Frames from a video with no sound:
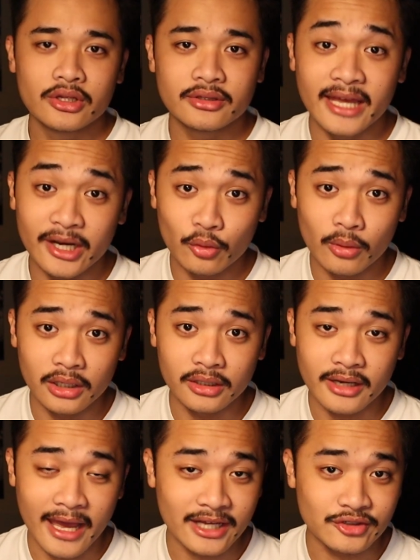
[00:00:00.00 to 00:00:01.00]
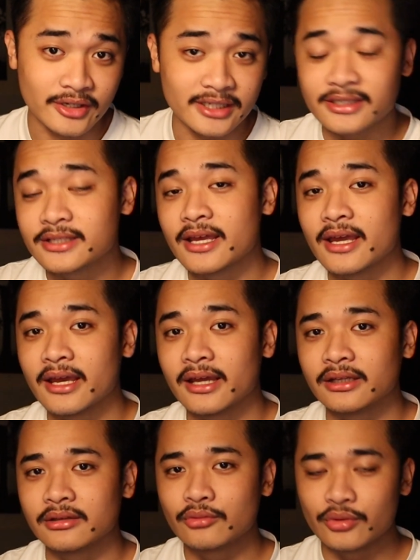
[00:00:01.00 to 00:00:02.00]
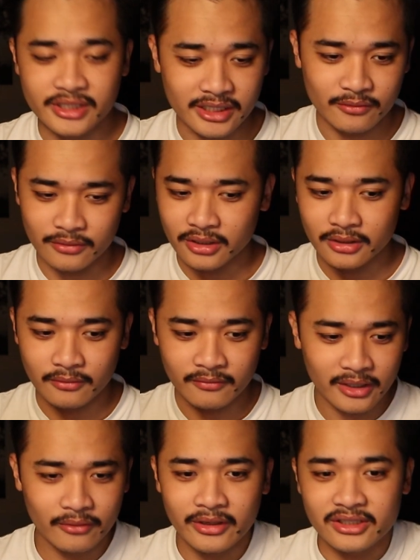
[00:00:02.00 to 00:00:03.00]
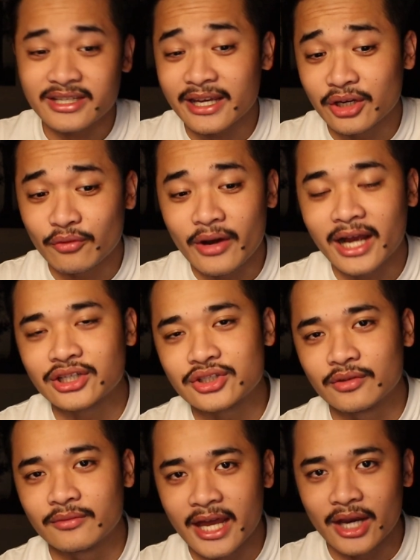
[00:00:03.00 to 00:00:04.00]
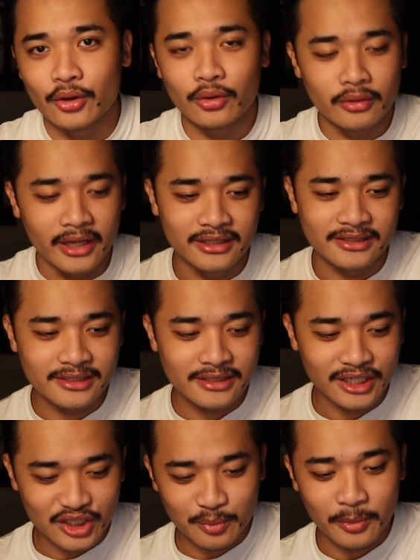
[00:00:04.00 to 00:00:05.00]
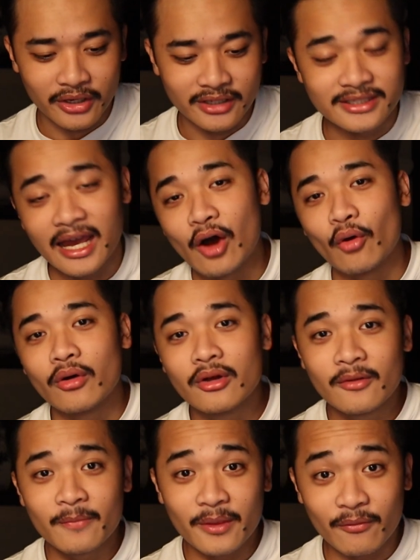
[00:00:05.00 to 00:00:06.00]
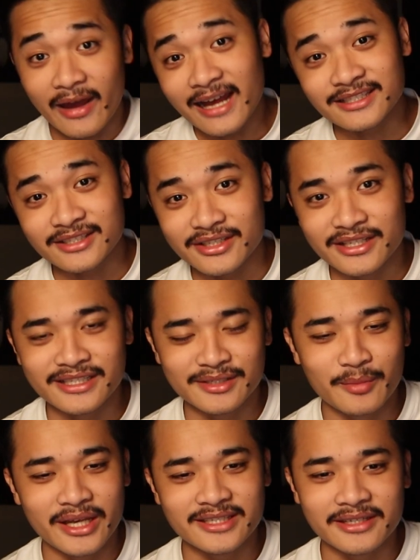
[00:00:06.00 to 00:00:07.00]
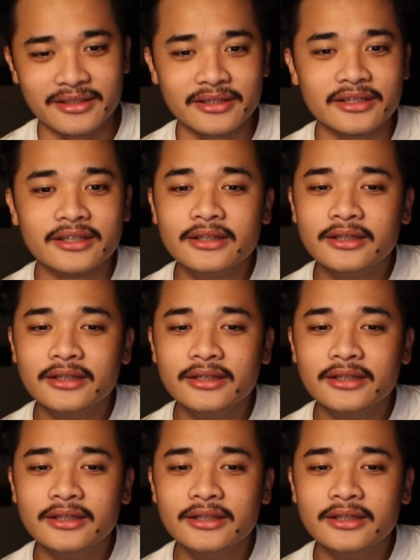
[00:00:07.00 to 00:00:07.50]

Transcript: Nano wallet address and receive a very, very tiny fraction of Nano and experience how fast it is, basically.